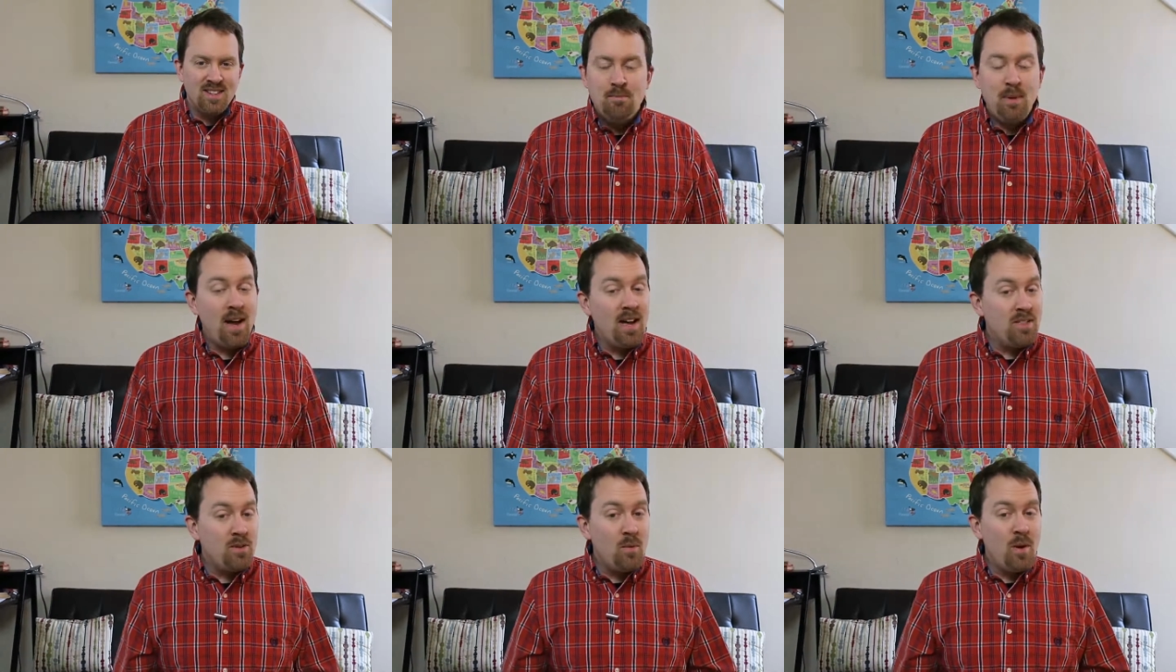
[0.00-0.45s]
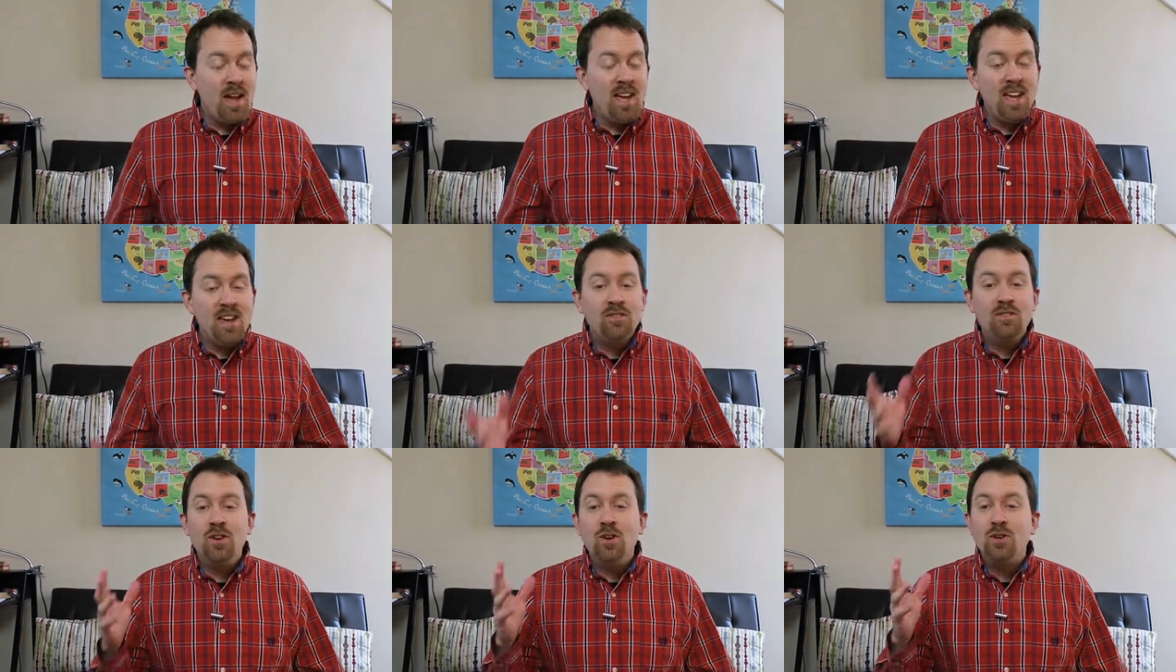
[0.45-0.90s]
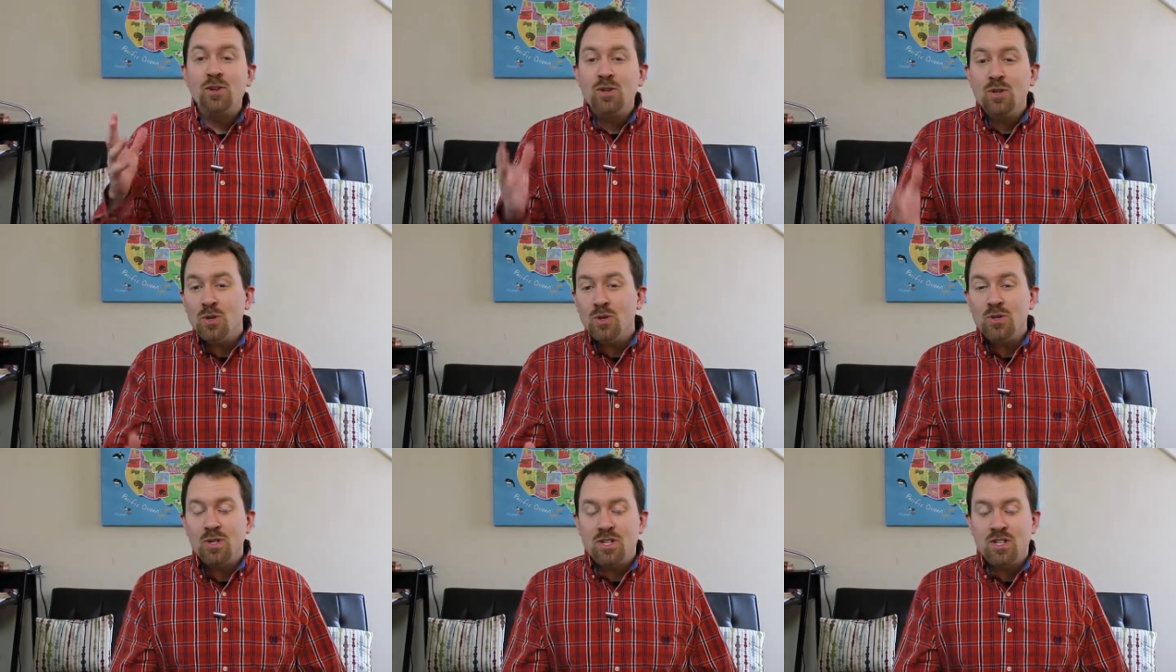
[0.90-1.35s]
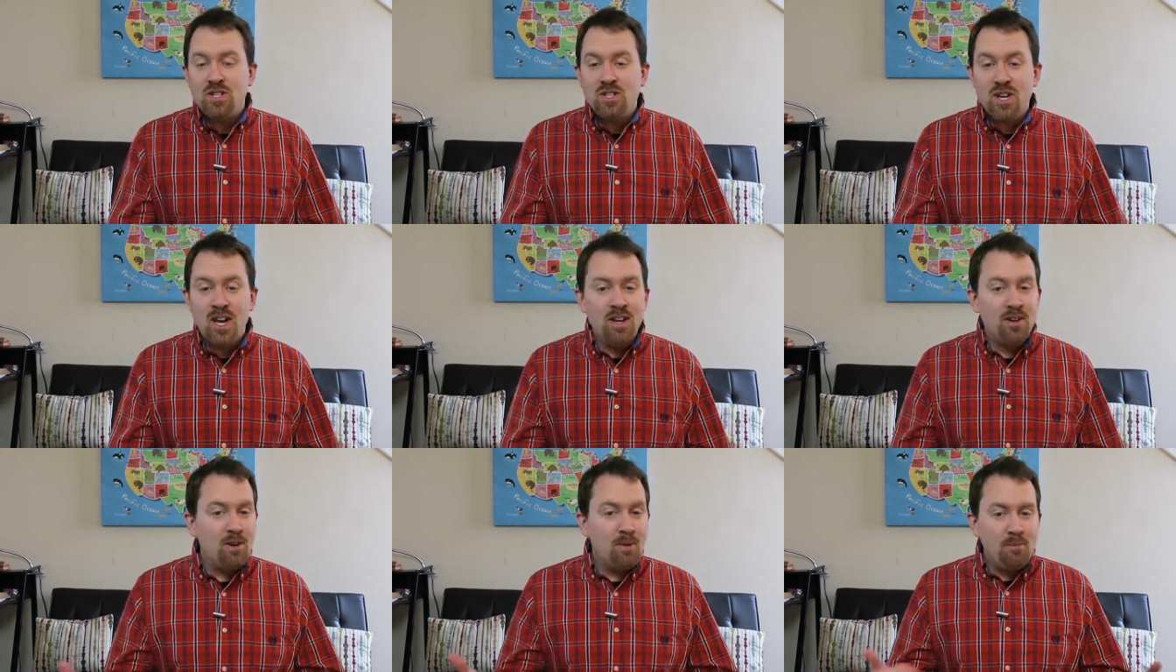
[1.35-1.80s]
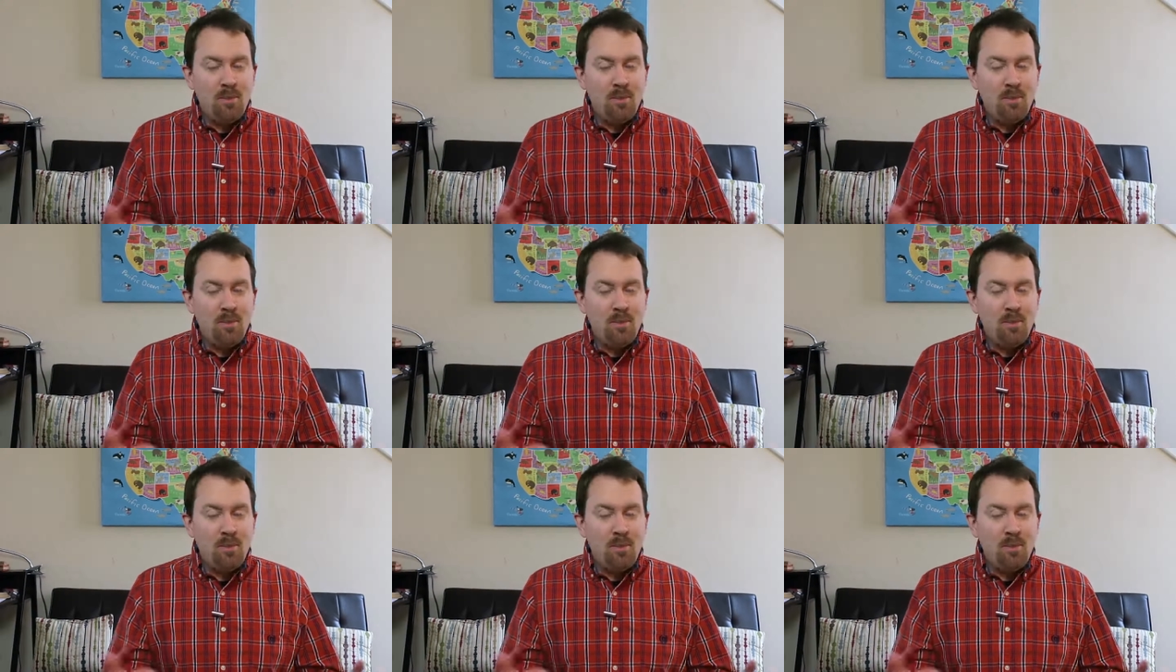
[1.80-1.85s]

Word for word: By the way, if you're new to the channel,